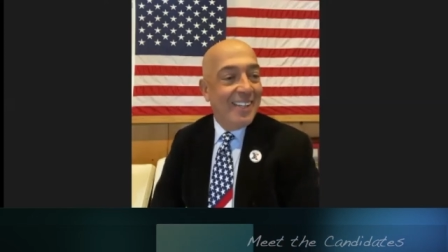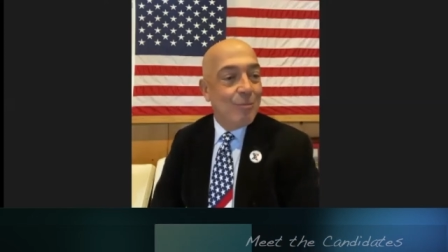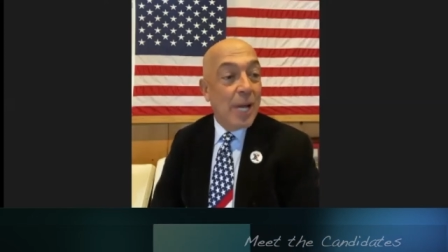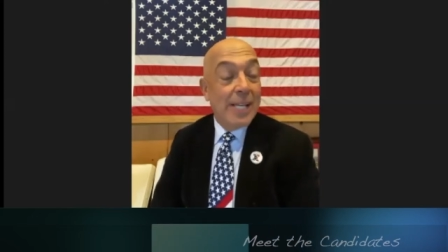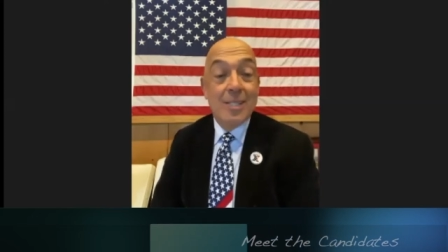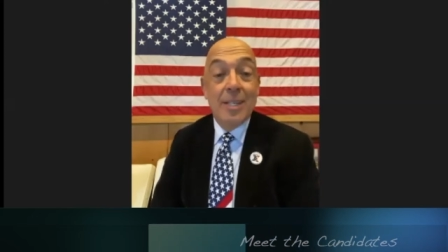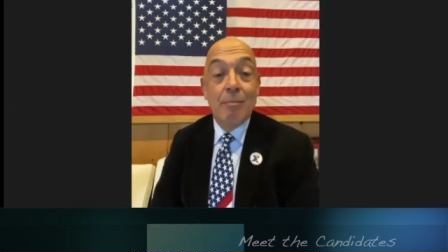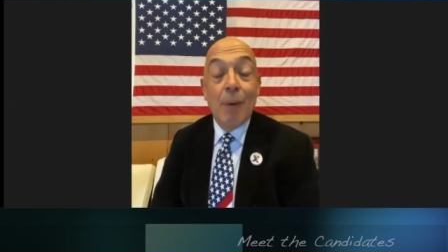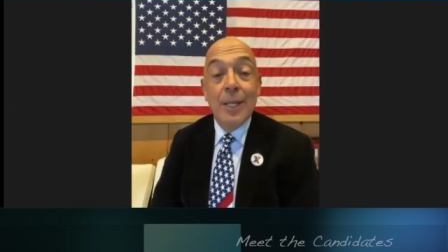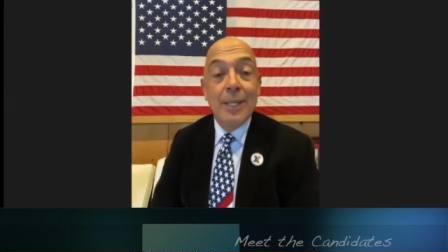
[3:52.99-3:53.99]
raising
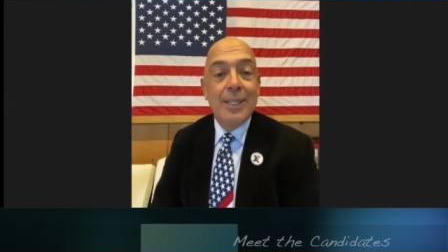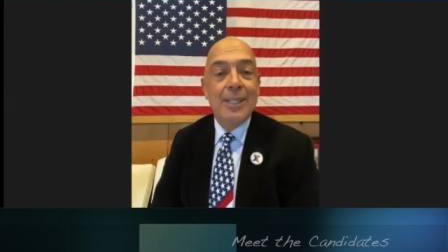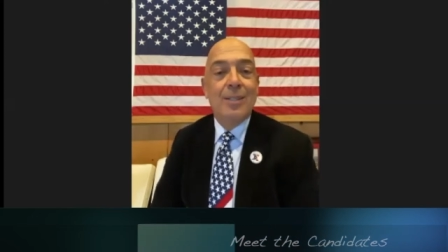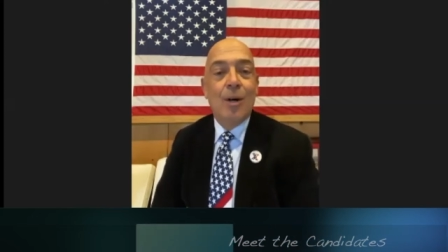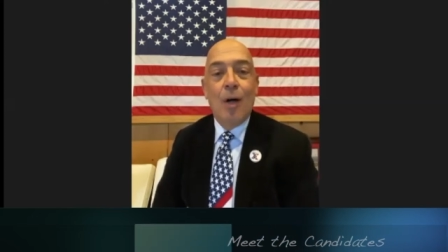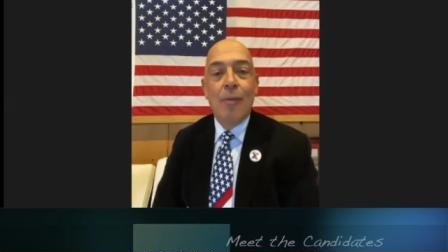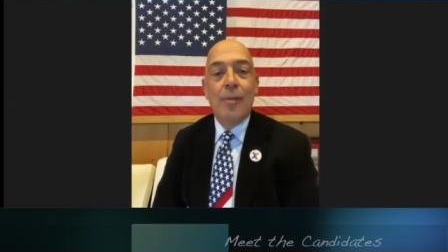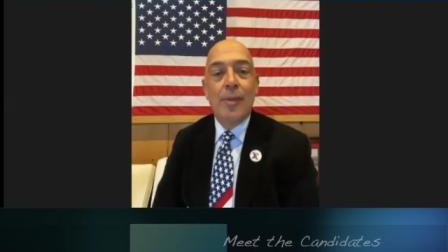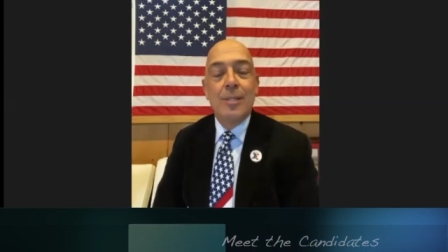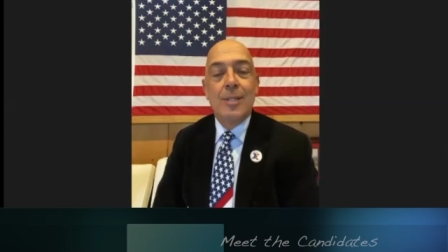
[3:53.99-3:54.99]
money and all the
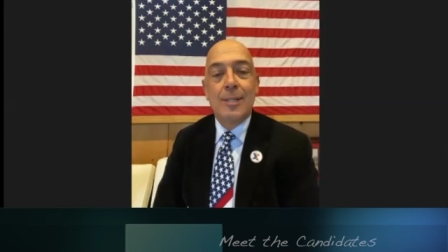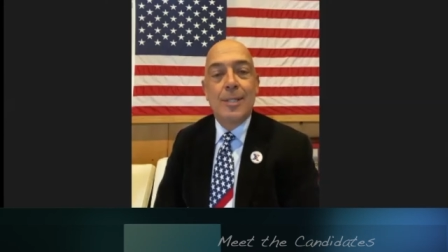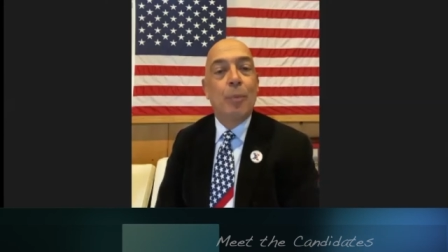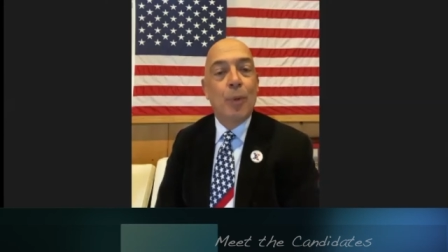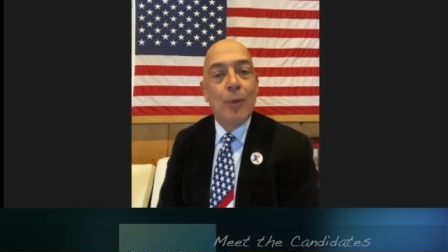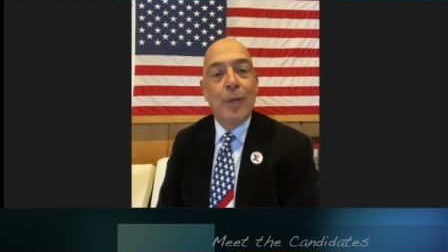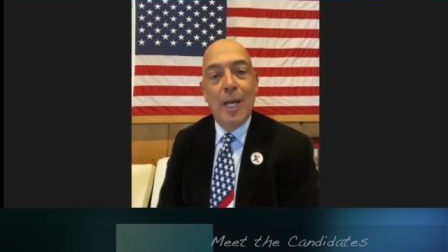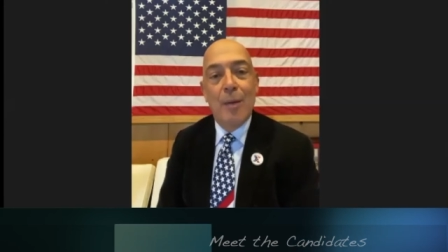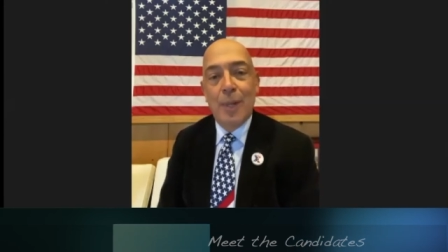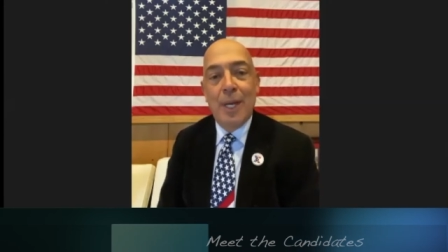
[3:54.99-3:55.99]
things that a typical
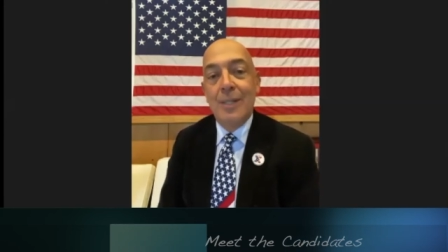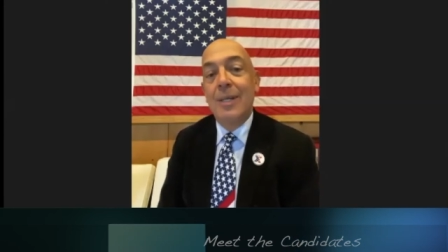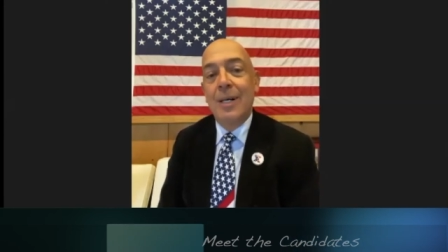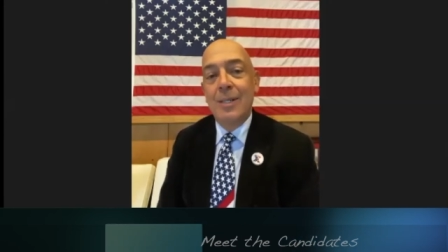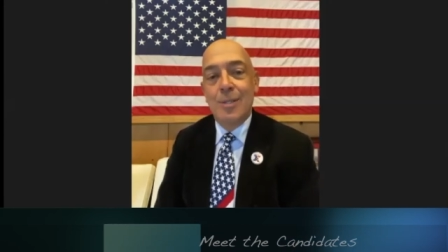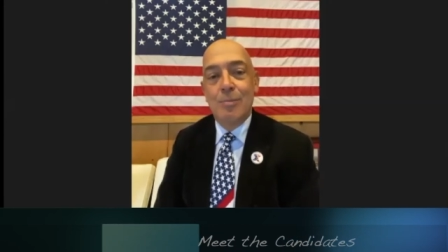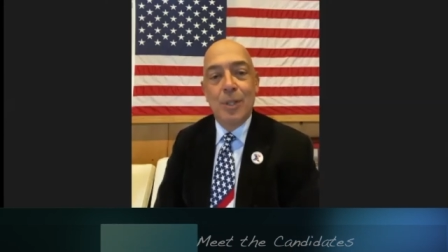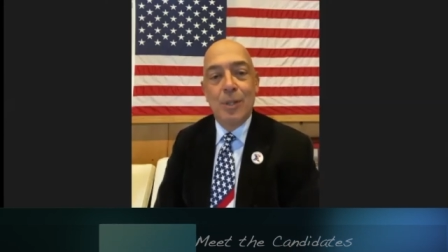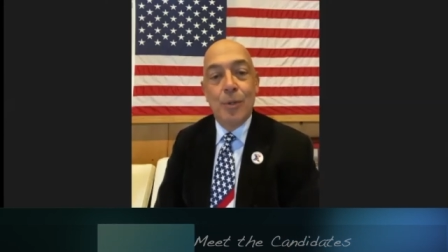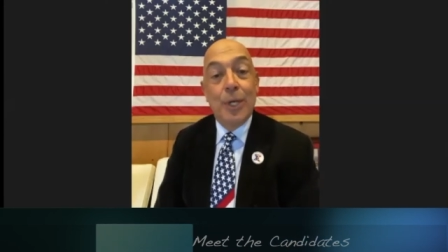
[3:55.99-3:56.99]
campaign does but
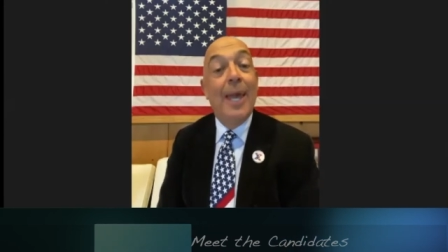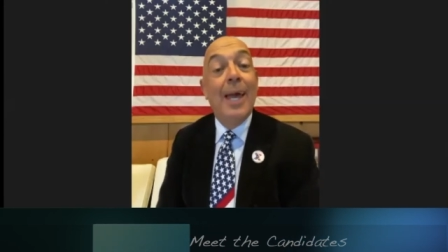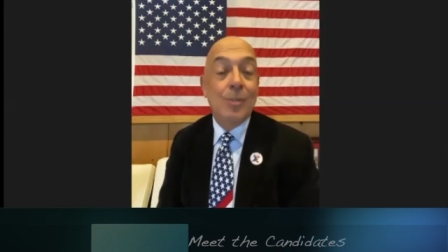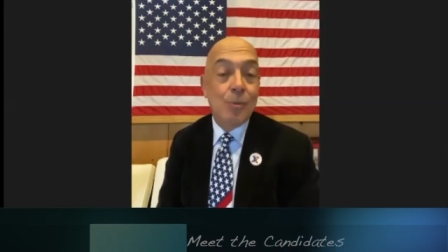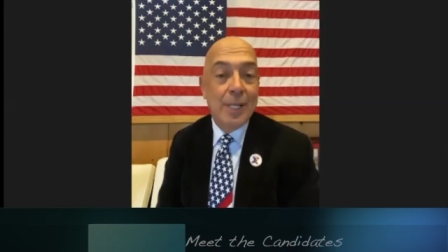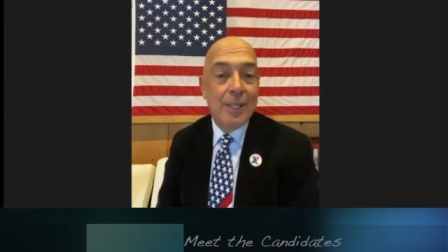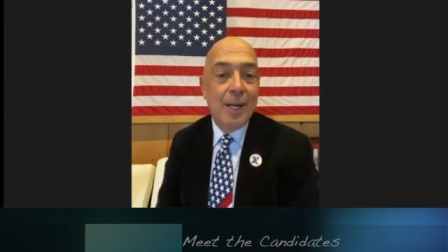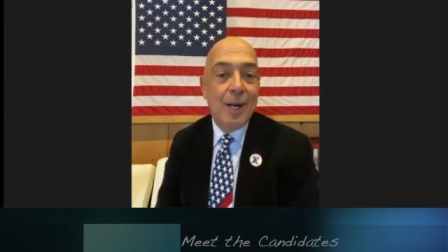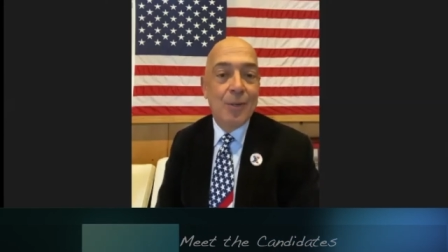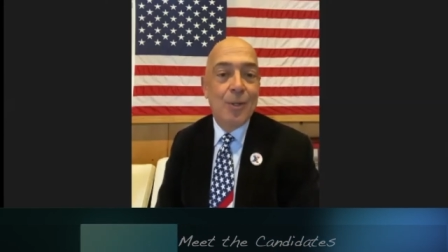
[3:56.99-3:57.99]
you can't right
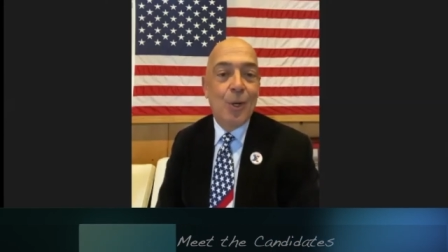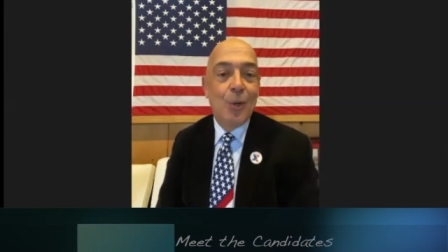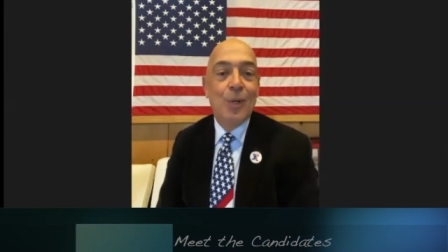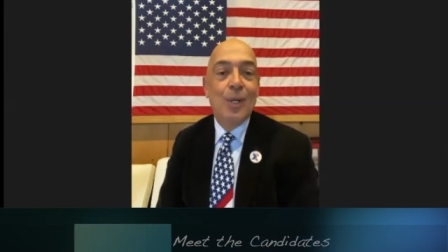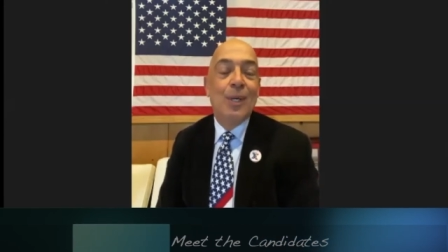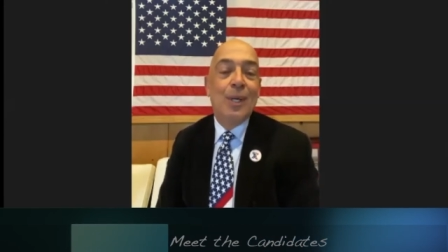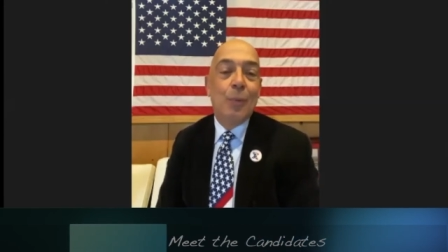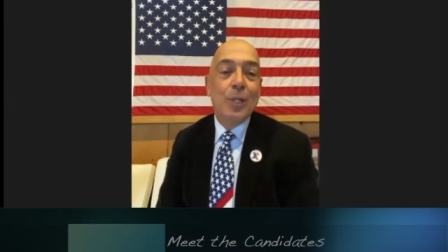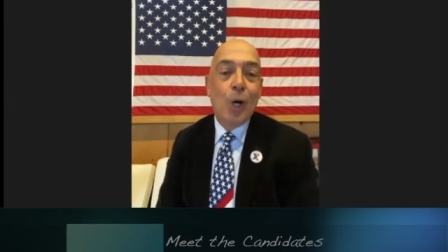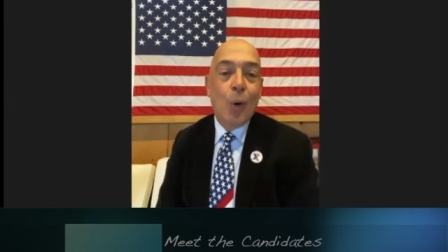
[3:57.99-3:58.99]
now you know
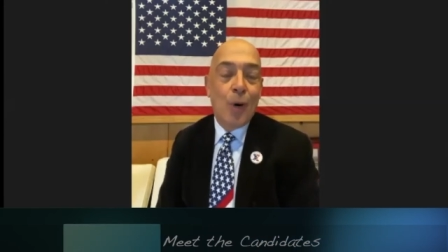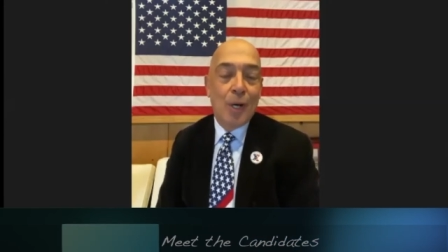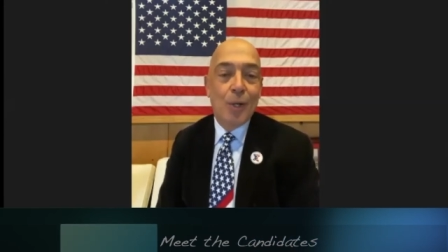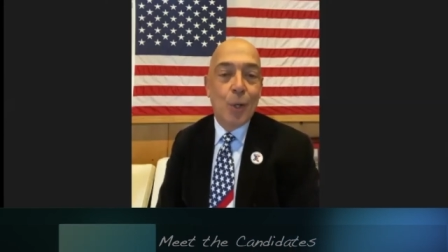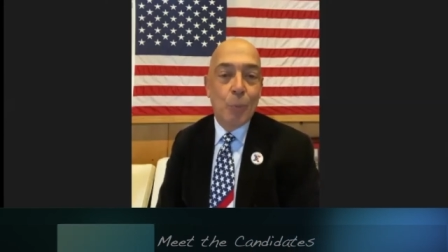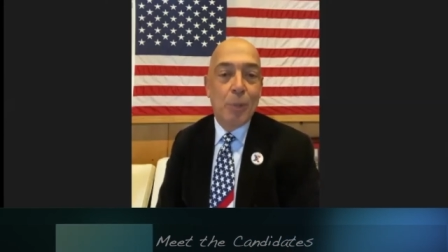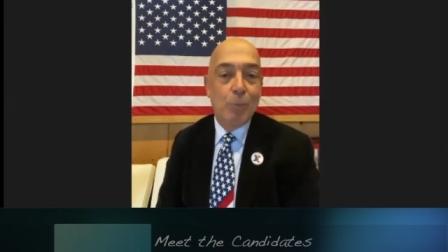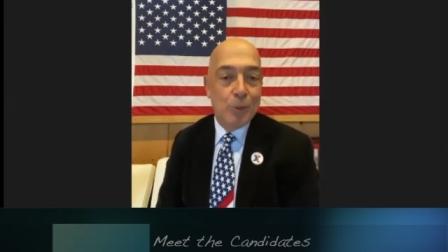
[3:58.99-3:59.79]
we don't want to go to people's